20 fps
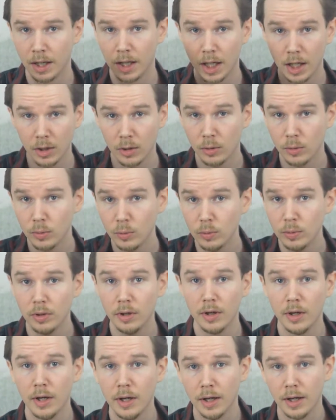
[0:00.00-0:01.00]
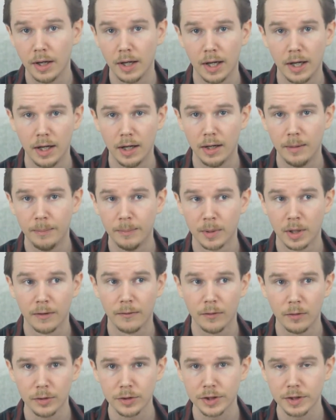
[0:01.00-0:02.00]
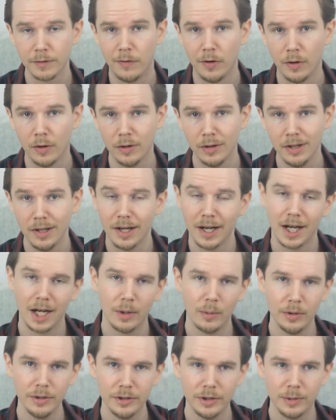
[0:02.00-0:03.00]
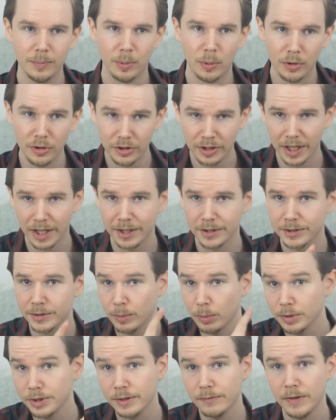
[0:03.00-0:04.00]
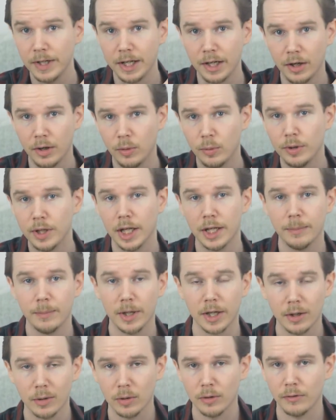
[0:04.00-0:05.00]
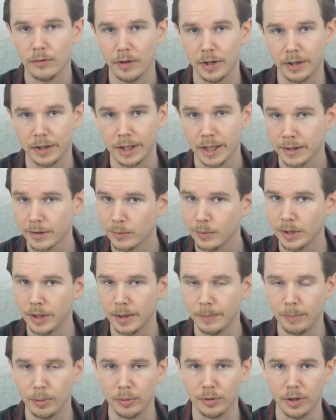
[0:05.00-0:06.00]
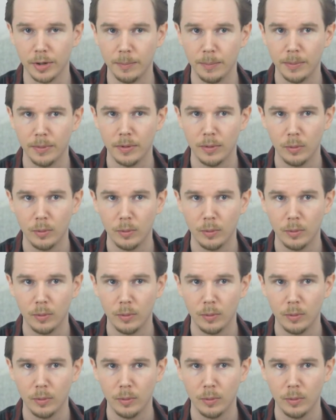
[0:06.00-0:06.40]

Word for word: Hello! First of all, I wanted to point you guys towards a video that my girlfriend Katerina put up,